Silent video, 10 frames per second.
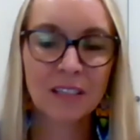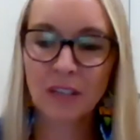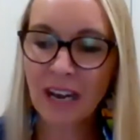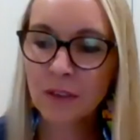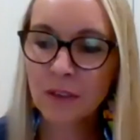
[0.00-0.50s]

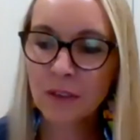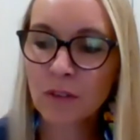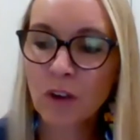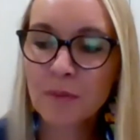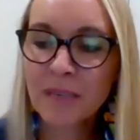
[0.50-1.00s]
How do I
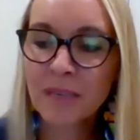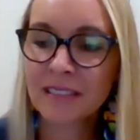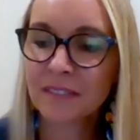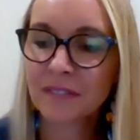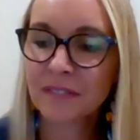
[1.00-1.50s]
grow
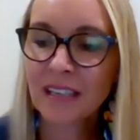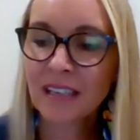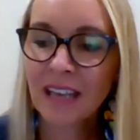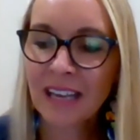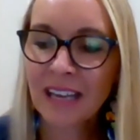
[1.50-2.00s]
myself?
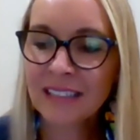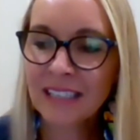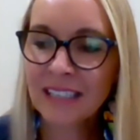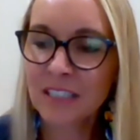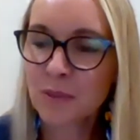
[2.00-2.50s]
And
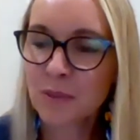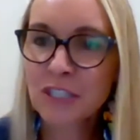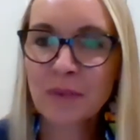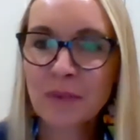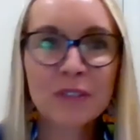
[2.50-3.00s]
then I just want
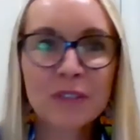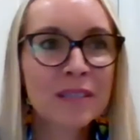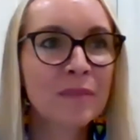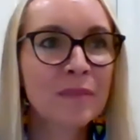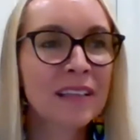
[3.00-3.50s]
to share with you
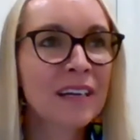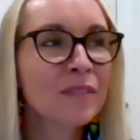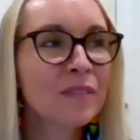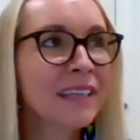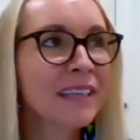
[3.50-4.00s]
something that
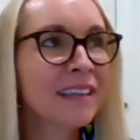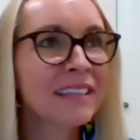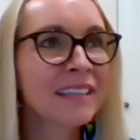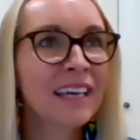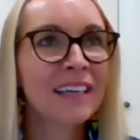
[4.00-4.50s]
I read the
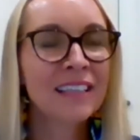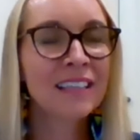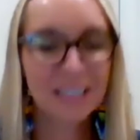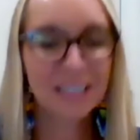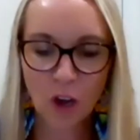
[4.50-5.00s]
other day.
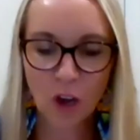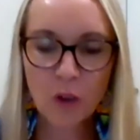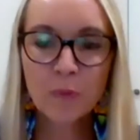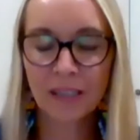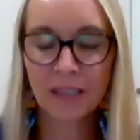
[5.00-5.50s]

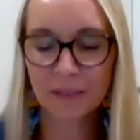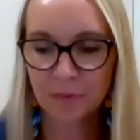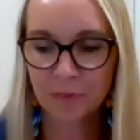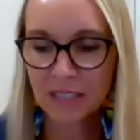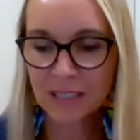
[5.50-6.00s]
Oprah,
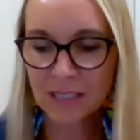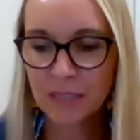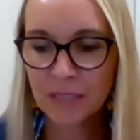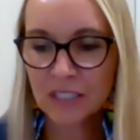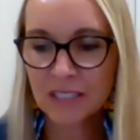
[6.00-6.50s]

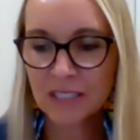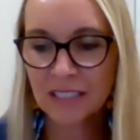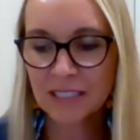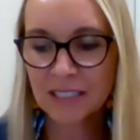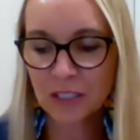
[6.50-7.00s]
she
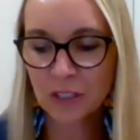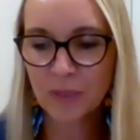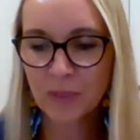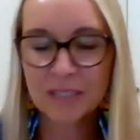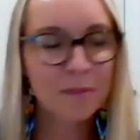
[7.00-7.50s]
says,
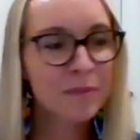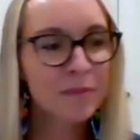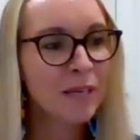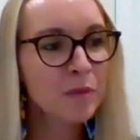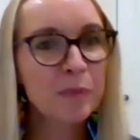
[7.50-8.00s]
when
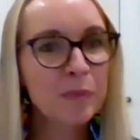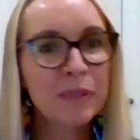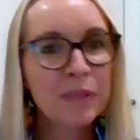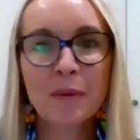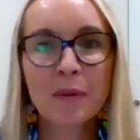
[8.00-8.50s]
sometimes
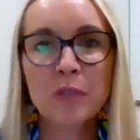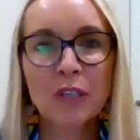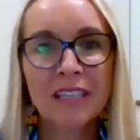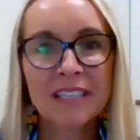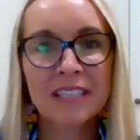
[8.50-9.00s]
people come up to
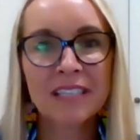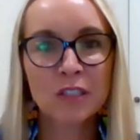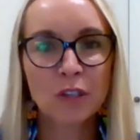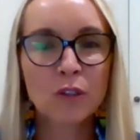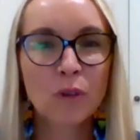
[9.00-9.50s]
her and they say
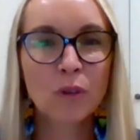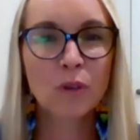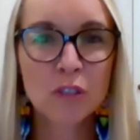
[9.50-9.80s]
to her, you are